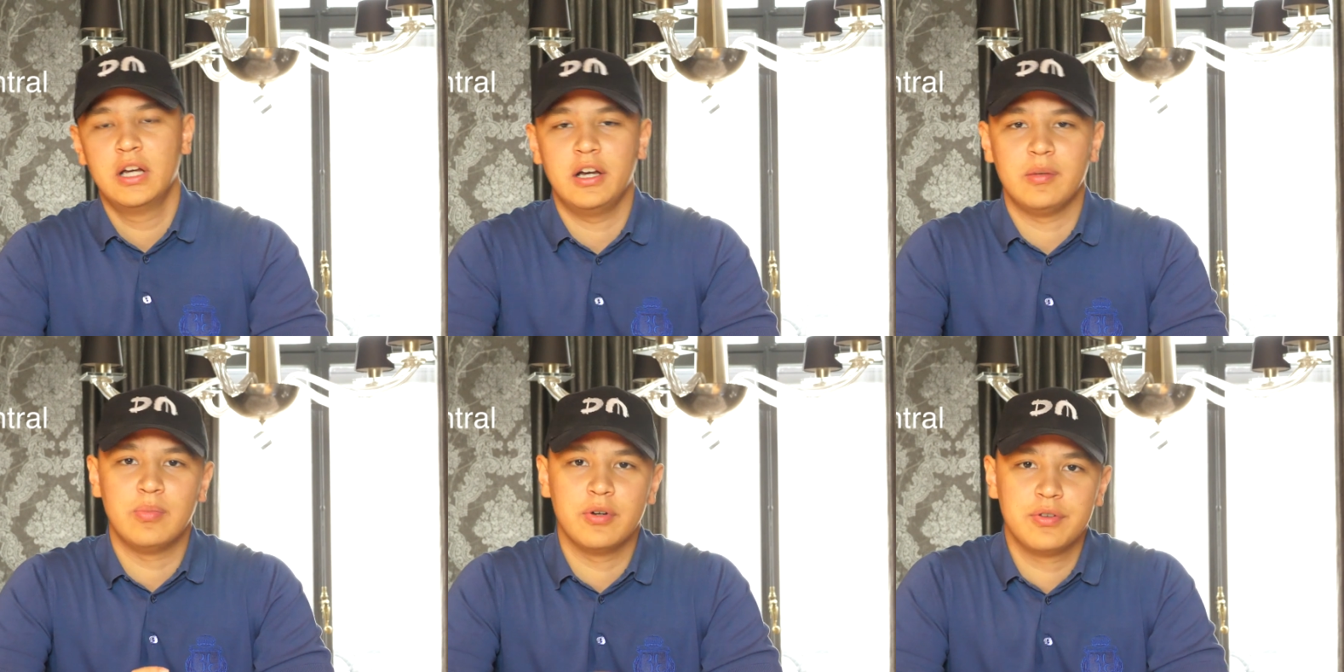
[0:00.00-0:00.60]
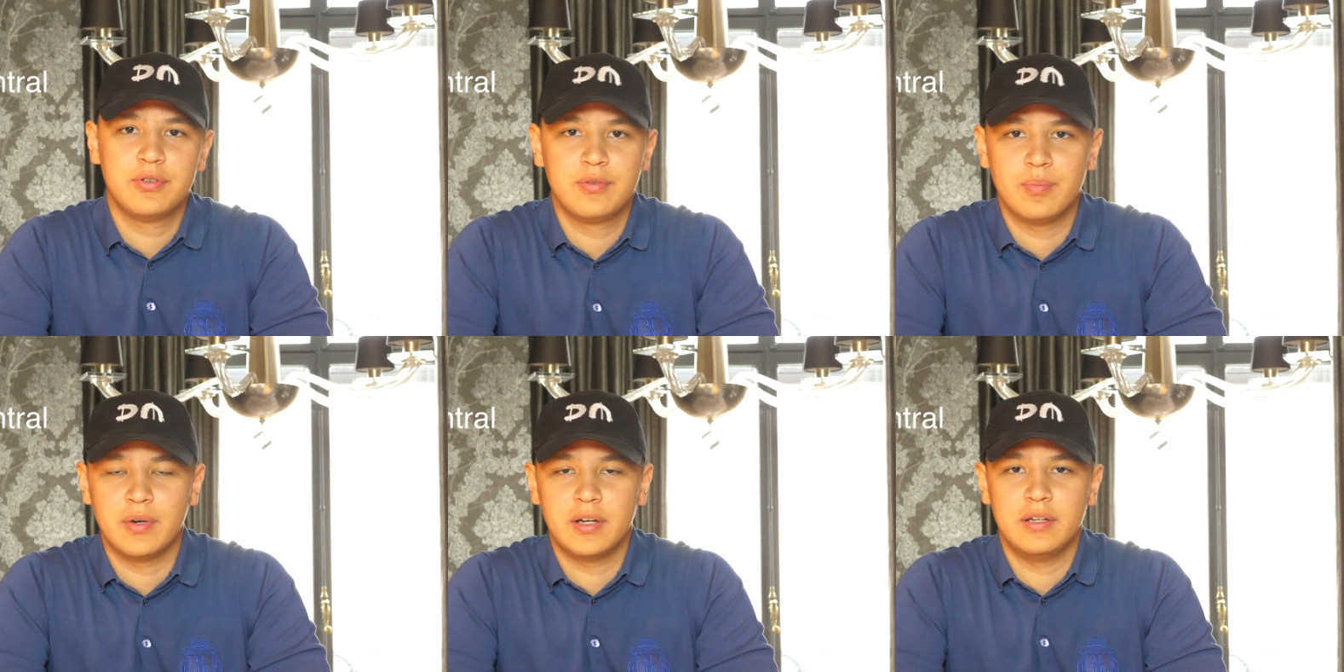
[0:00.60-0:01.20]
I bought
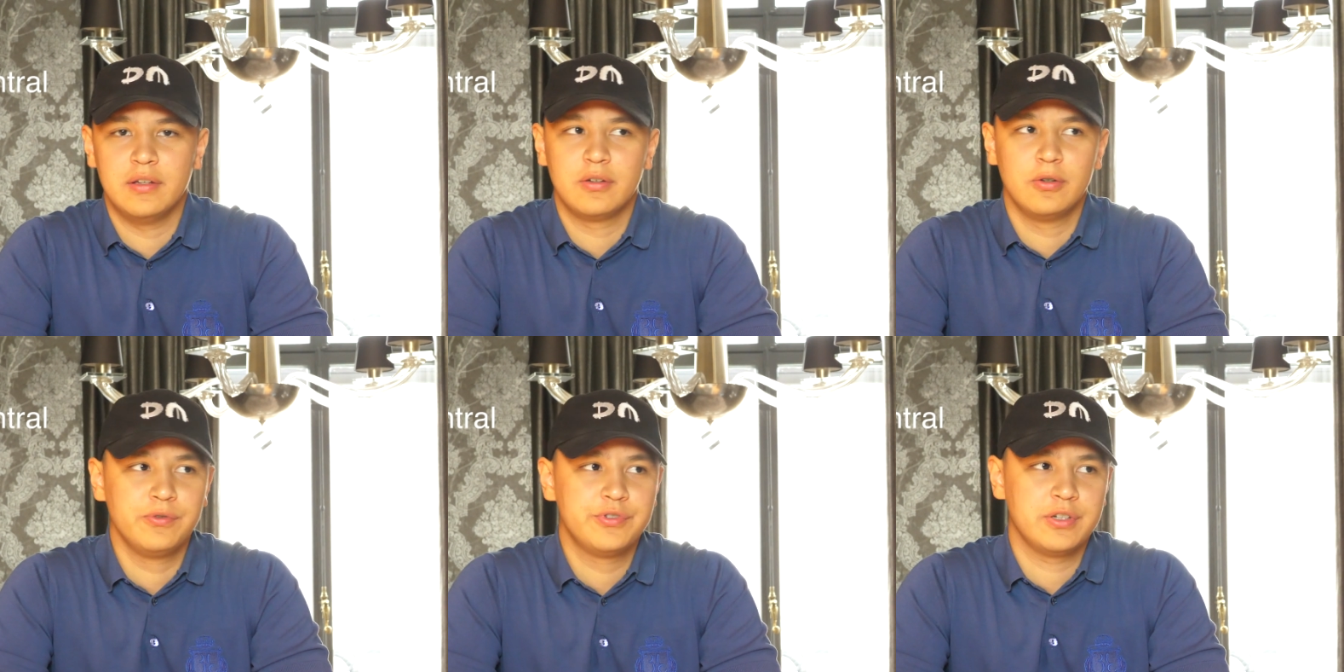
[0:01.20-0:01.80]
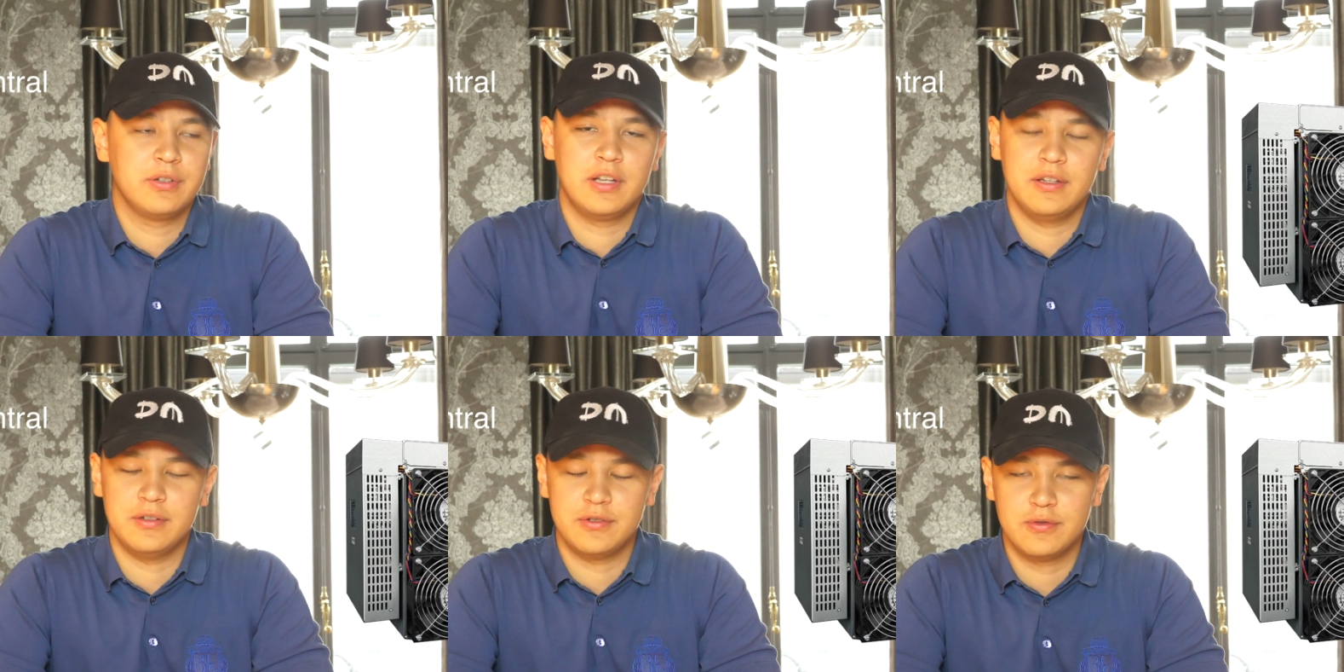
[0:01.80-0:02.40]
my Gold Shell
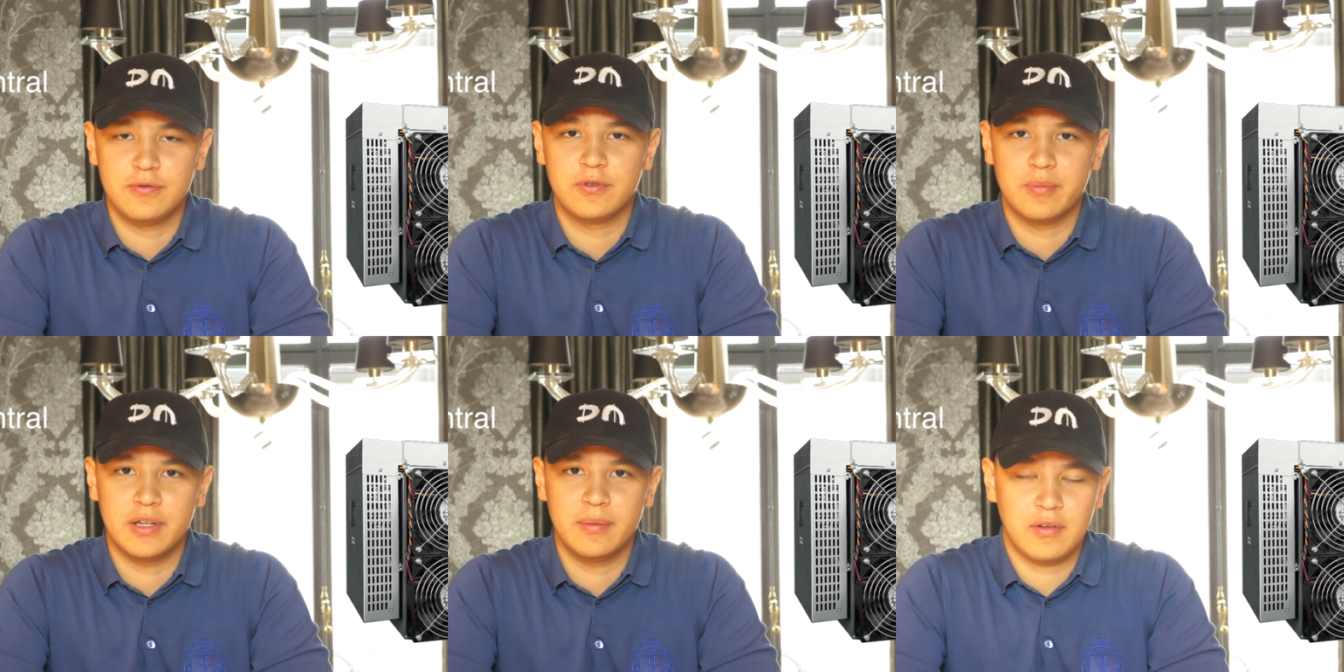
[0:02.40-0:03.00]
KD2 from them.